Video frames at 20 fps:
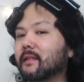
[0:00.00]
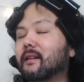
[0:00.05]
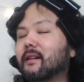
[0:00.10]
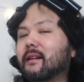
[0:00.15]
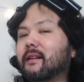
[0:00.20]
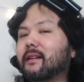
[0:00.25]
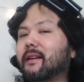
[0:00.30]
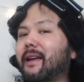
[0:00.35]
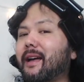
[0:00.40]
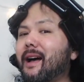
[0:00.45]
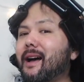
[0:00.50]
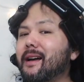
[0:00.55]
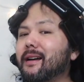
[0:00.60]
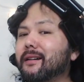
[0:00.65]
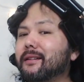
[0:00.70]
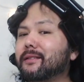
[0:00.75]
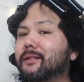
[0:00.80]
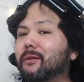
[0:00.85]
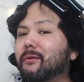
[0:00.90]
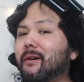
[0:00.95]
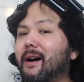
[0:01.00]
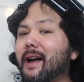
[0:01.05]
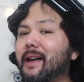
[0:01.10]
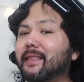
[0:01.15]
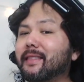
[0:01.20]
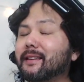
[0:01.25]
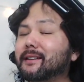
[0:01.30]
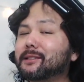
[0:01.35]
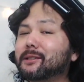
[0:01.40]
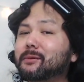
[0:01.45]
Okay, I don't know why
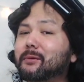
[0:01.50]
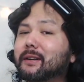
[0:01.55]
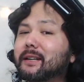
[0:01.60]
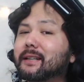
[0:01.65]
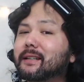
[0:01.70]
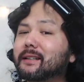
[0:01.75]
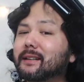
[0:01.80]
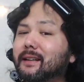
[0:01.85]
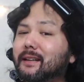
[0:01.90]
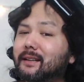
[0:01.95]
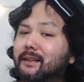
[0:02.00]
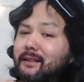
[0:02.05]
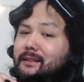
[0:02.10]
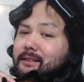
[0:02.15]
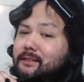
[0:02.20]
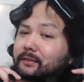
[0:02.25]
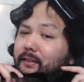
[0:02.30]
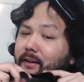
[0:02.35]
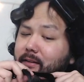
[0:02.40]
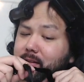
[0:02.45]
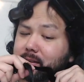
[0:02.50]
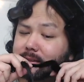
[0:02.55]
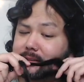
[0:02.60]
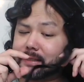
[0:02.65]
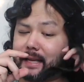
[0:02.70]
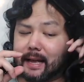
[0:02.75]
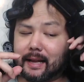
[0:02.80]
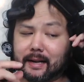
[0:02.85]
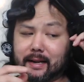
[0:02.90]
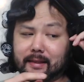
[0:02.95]
this one is very
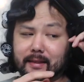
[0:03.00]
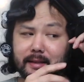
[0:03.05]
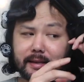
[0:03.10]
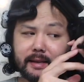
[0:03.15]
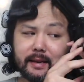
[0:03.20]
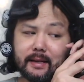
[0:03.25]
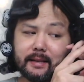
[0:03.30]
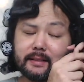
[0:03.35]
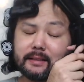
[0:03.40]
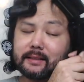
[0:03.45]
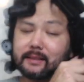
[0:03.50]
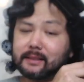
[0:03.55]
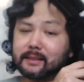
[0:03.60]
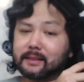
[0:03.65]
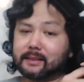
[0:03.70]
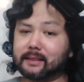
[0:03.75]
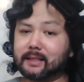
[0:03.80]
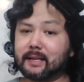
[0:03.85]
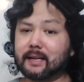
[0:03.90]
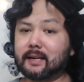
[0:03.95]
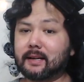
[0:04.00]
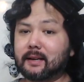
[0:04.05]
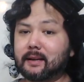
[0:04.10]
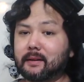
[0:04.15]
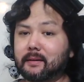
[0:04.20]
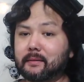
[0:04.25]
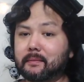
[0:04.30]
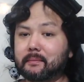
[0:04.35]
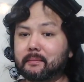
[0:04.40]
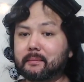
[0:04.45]
sad at the ends,
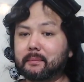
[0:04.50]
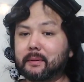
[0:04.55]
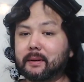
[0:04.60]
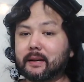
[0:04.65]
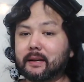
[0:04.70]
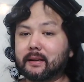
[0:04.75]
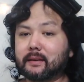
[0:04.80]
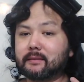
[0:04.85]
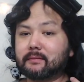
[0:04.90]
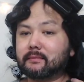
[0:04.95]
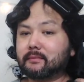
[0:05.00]
but